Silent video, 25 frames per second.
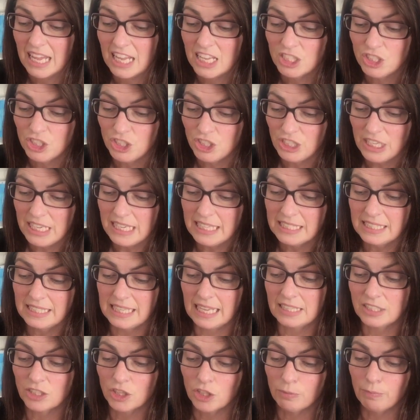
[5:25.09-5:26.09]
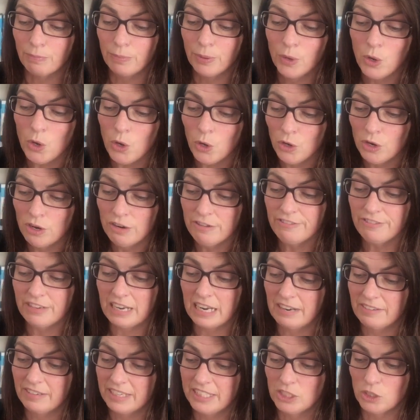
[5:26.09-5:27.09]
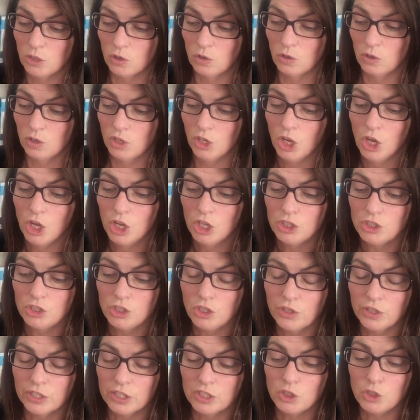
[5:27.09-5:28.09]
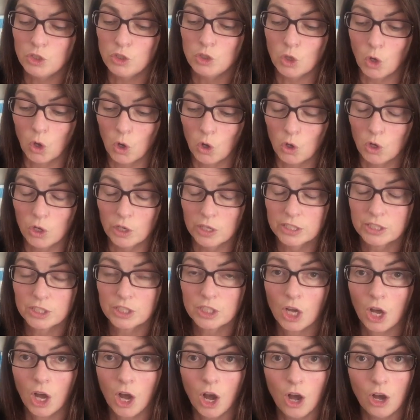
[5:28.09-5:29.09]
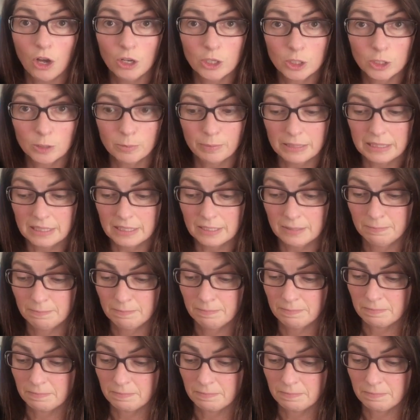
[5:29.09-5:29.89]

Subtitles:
She sent the poor fairy doll to the doll's hospital.